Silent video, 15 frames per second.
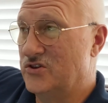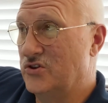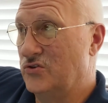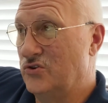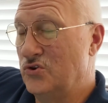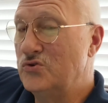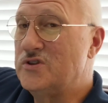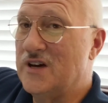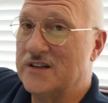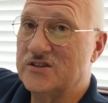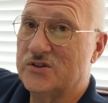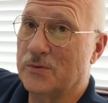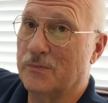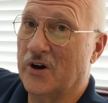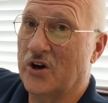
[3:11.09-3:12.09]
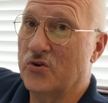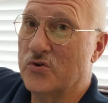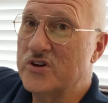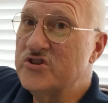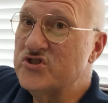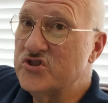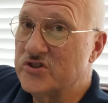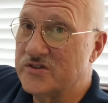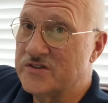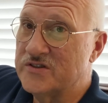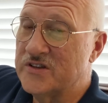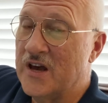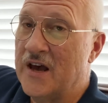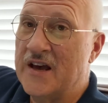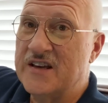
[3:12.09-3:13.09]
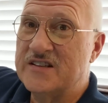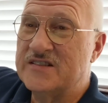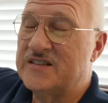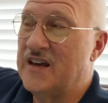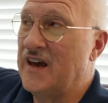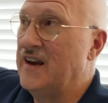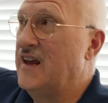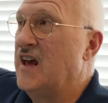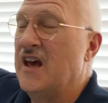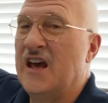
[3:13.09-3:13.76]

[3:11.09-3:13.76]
to New Testament Christians said,